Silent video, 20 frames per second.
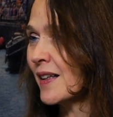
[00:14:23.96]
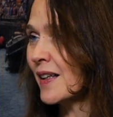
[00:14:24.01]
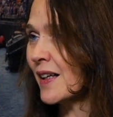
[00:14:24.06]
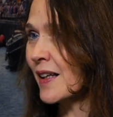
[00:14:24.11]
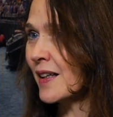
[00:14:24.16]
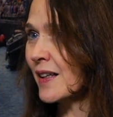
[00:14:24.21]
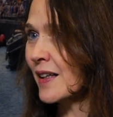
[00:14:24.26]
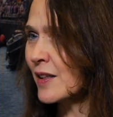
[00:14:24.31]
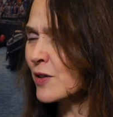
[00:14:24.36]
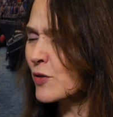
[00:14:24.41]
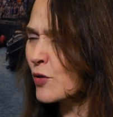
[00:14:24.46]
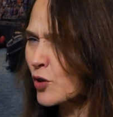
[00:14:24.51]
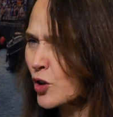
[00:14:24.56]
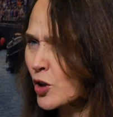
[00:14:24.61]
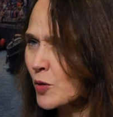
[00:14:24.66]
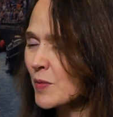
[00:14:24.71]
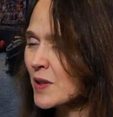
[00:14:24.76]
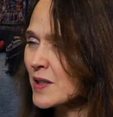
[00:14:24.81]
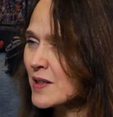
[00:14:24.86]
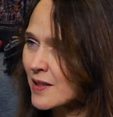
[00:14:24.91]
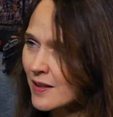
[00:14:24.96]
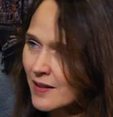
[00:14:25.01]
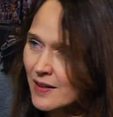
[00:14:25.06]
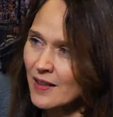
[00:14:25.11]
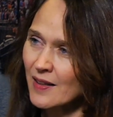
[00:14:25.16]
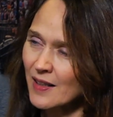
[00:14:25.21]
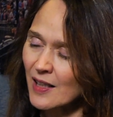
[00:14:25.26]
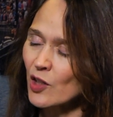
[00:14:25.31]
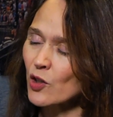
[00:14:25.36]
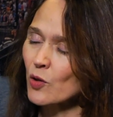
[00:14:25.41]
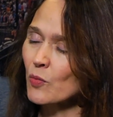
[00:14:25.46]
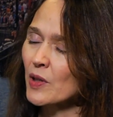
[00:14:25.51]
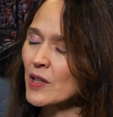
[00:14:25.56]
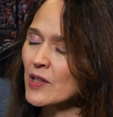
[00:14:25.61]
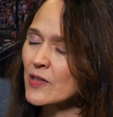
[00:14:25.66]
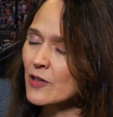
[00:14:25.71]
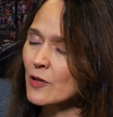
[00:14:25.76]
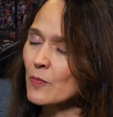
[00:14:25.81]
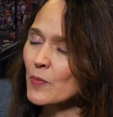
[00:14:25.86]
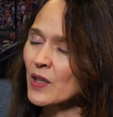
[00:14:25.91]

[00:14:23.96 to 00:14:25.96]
and document in the other way do,